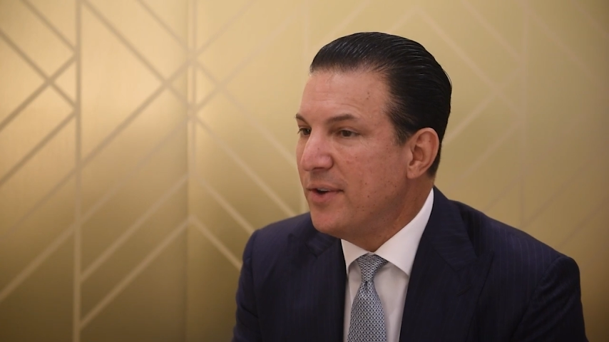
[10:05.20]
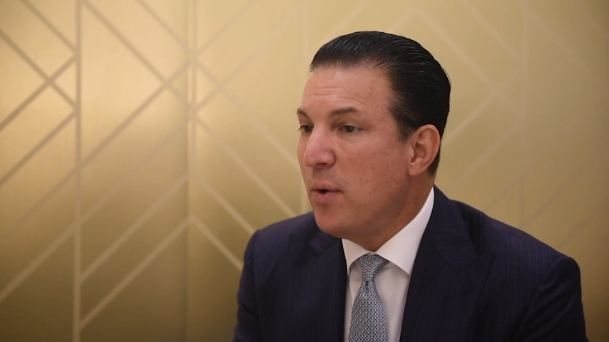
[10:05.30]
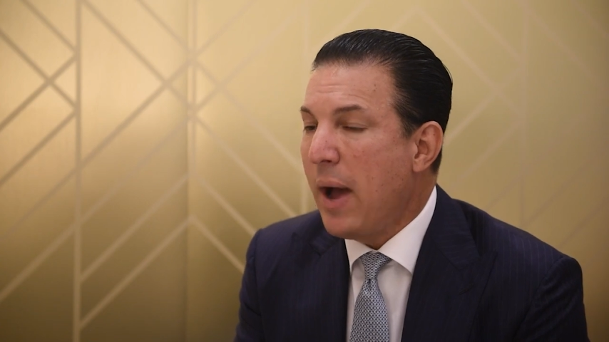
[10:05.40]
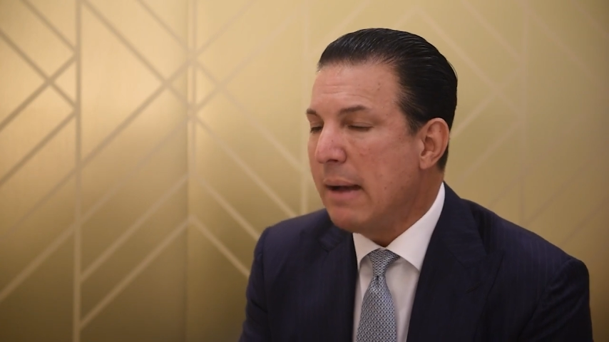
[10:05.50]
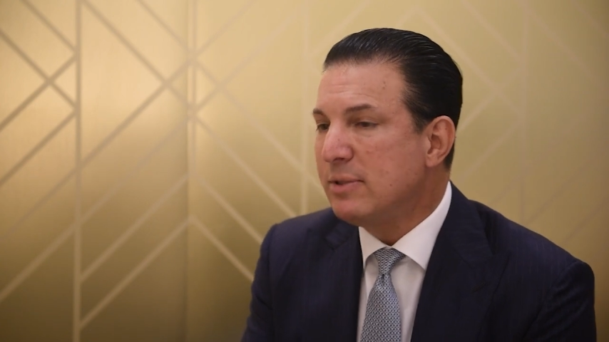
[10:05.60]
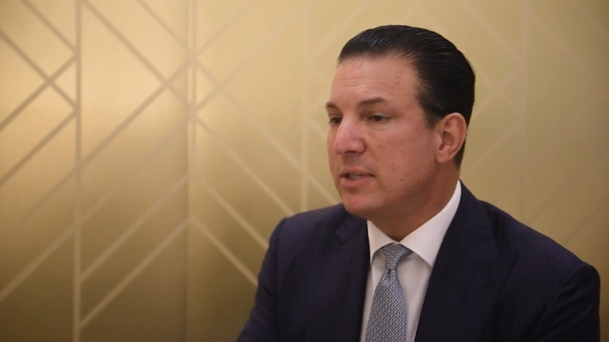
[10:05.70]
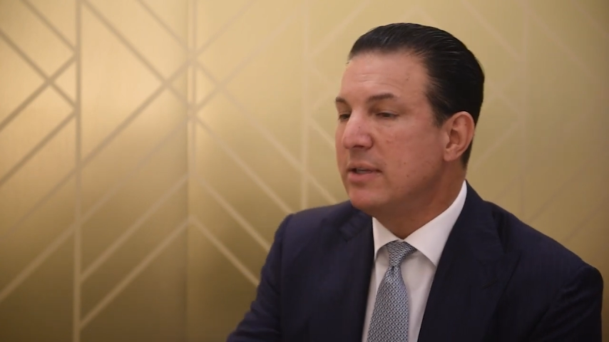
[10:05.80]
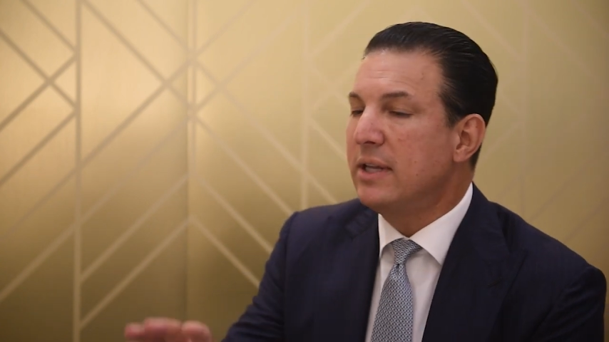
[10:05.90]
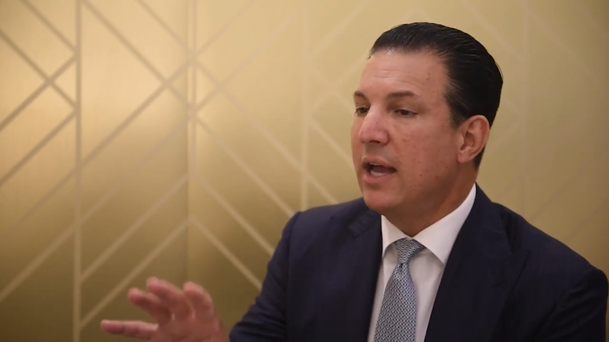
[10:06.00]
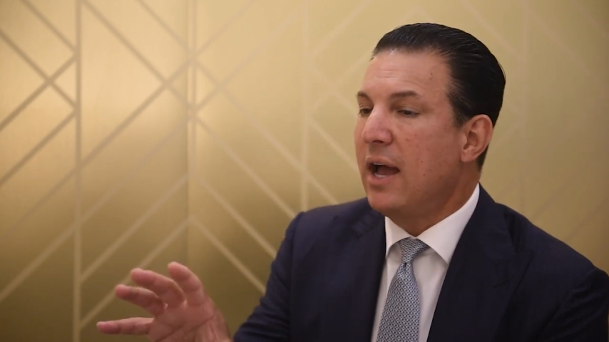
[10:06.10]
No,
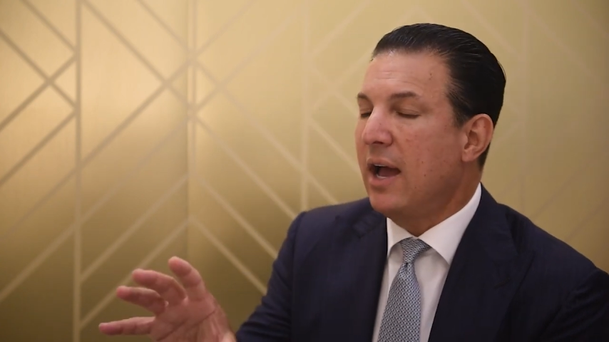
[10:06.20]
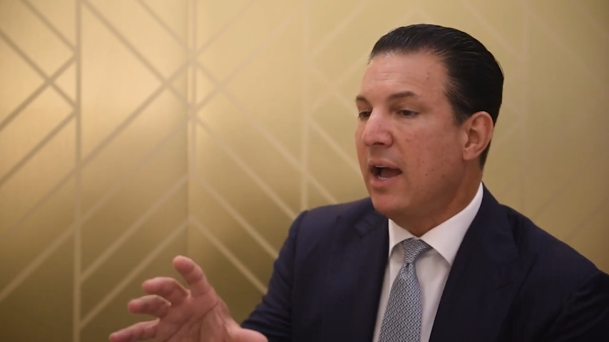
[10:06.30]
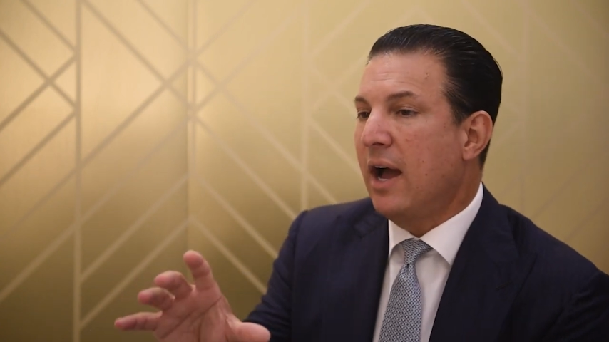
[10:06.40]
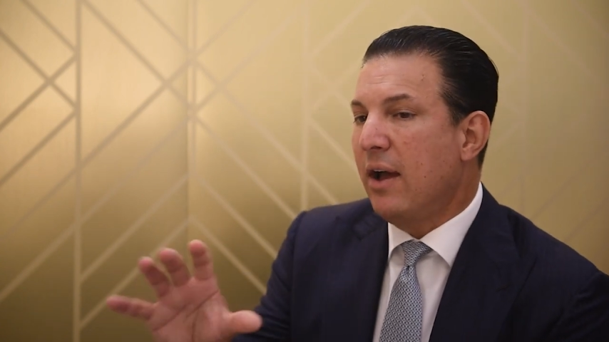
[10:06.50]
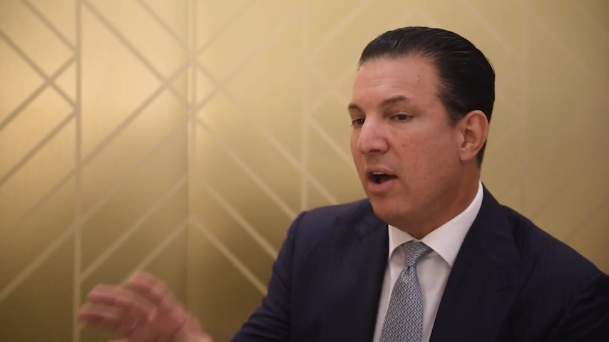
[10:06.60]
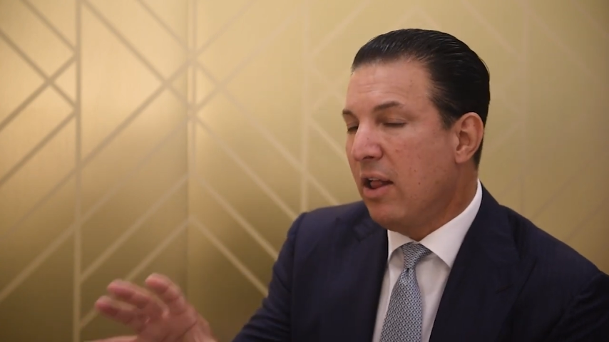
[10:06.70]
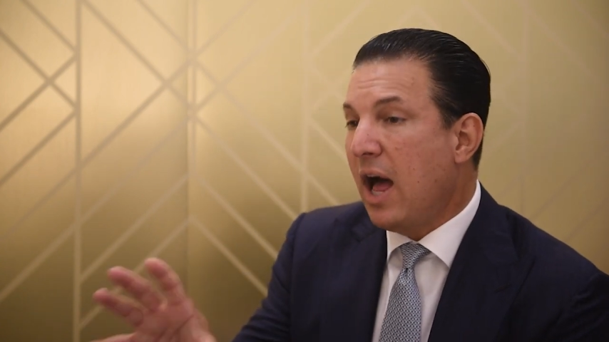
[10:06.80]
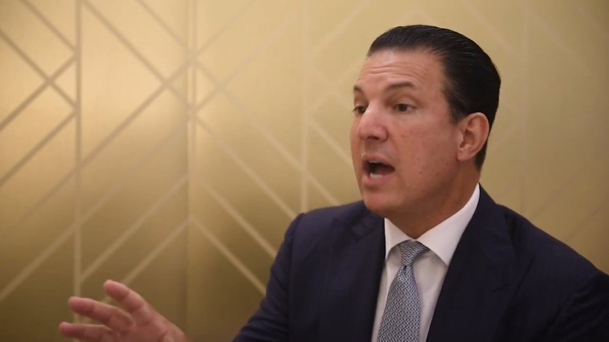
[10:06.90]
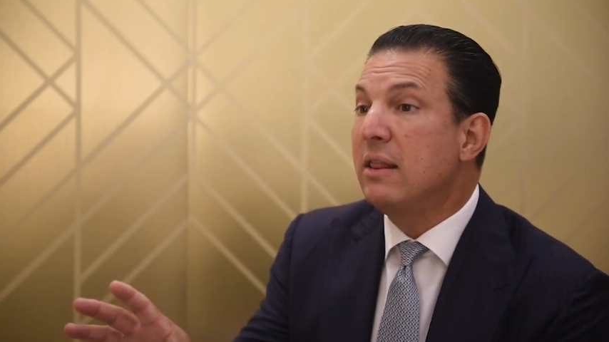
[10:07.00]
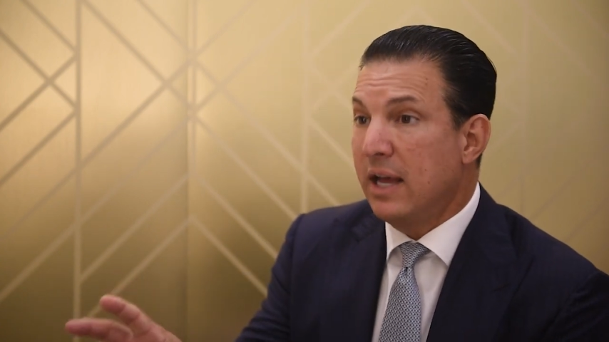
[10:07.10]
absolutely. I'll
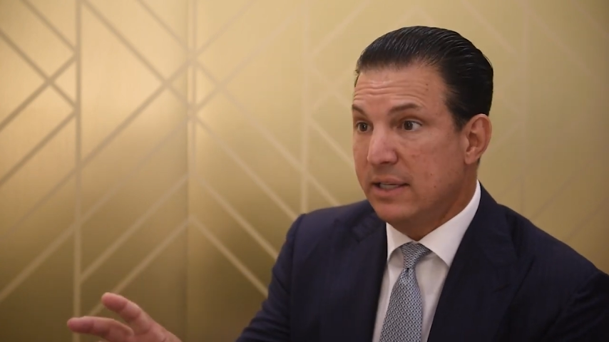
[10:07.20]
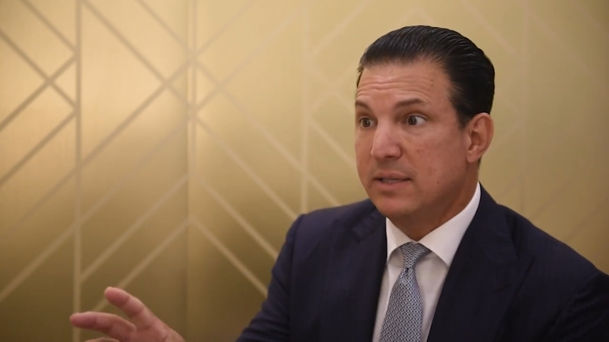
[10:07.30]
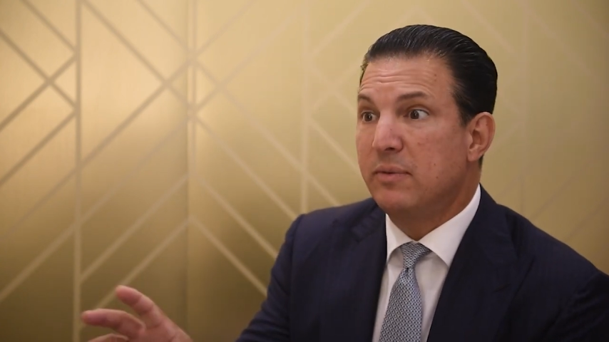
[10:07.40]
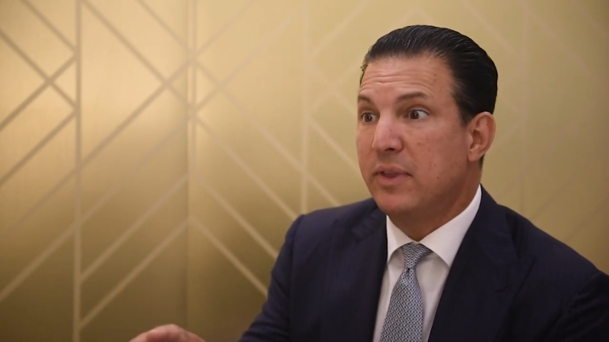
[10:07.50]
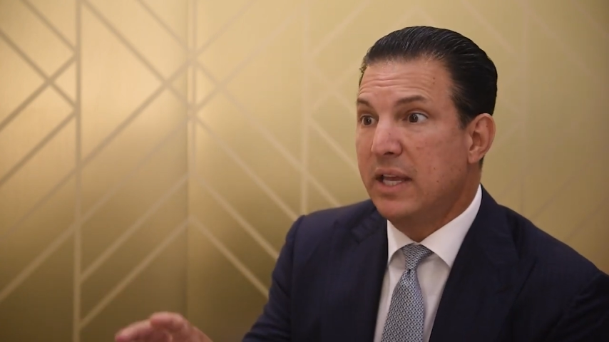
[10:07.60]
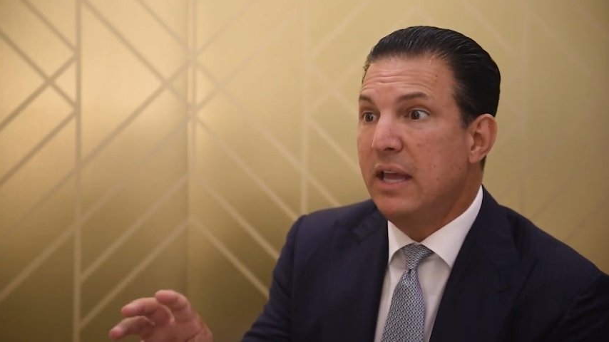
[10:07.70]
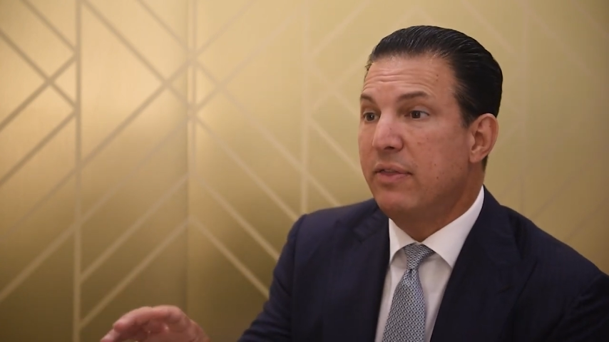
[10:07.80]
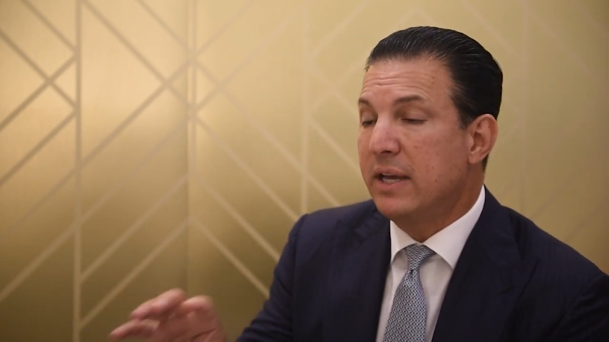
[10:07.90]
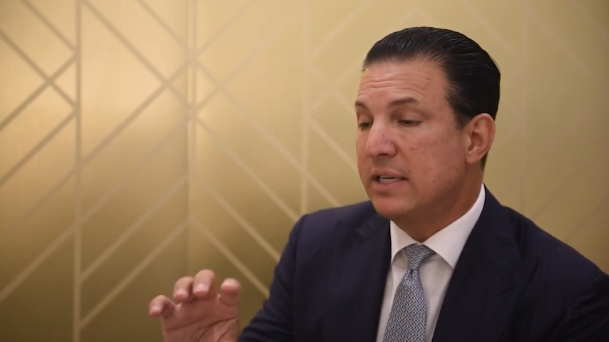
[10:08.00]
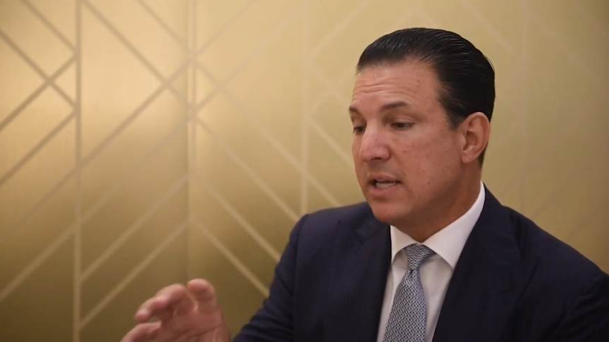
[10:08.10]
highlight some of the key
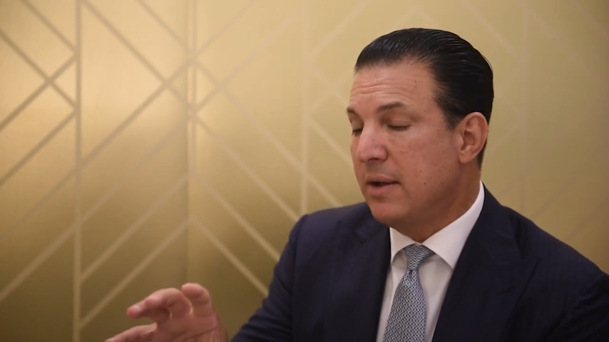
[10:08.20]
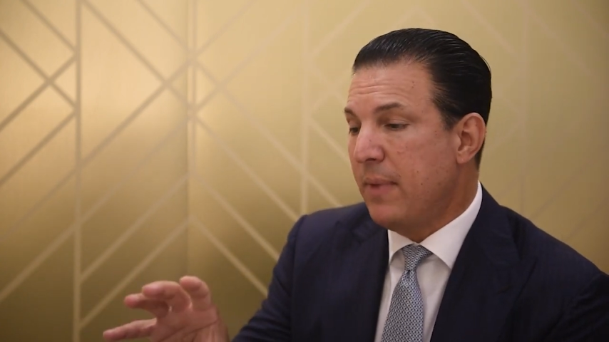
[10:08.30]
things.